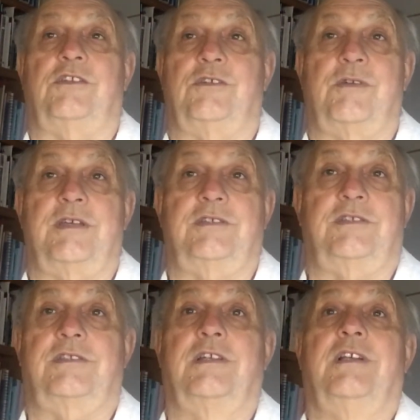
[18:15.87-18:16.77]

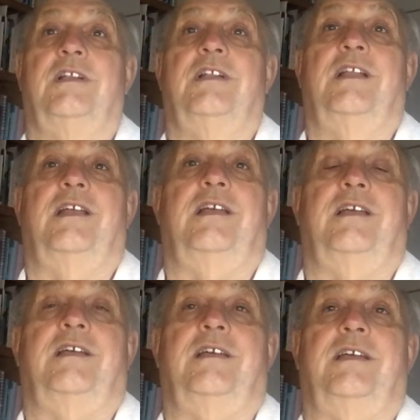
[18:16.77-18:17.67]
US,
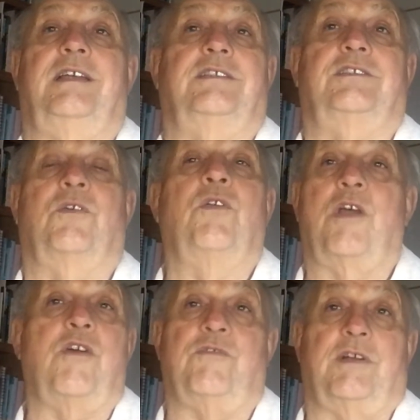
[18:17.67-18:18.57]
it's
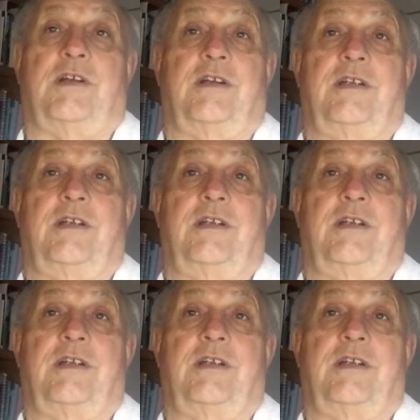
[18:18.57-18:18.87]
all over.